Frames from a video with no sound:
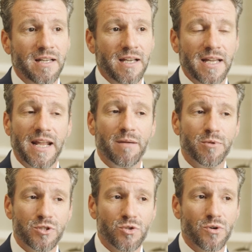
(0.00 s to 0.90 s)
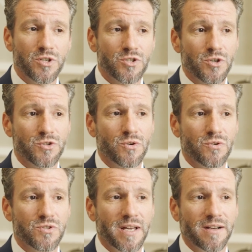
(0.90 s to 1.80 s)
An ambulatory surgical
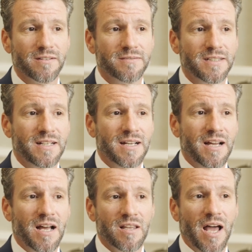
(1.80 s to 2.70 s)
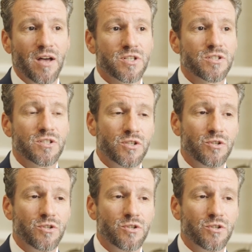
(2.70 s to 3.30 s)
center allows us to do